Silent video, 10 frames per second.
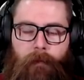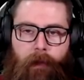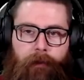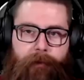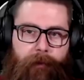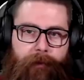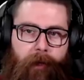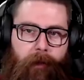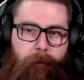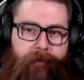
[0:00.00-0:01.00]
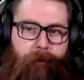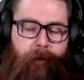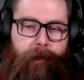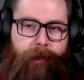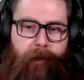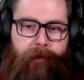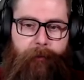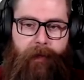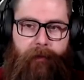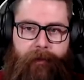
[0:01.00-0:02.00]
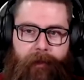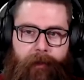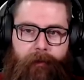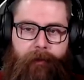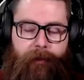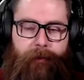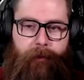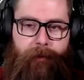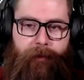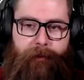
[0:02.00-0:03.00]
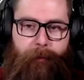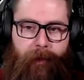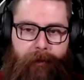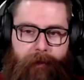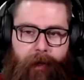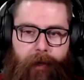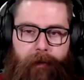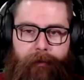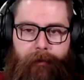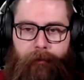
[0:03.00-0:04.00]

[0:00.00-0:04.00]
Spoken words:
So the turn before he does the Mega Flare, he's going to dispel your guys.